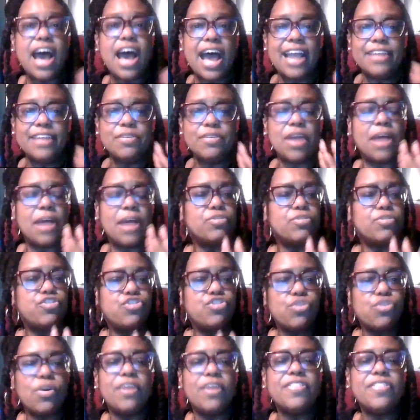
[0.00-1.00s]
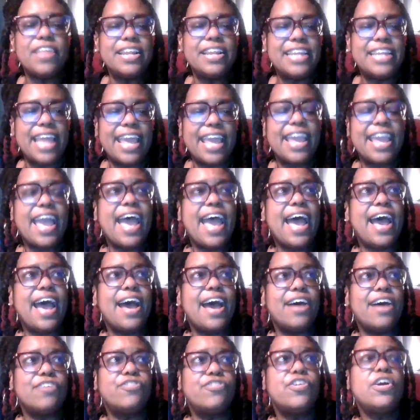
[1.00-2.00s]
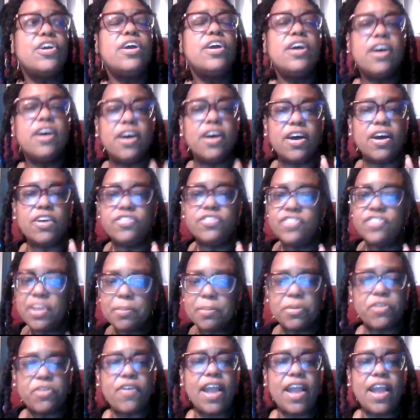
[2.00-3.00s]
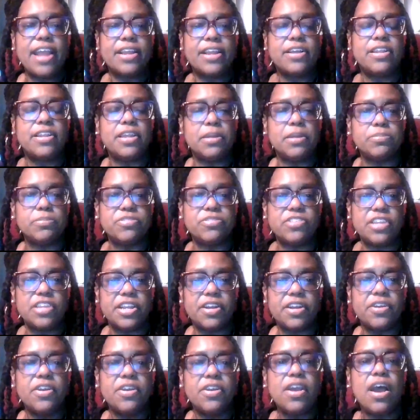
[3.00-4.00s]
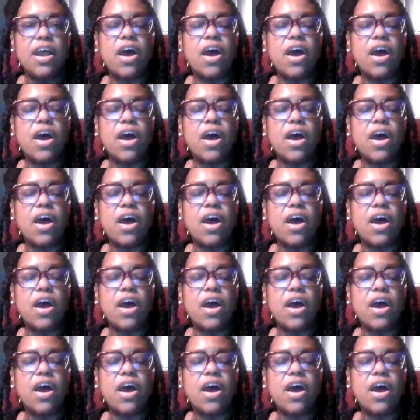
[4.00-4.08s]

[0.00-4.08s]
I'm sure that they have Democratic clubs there.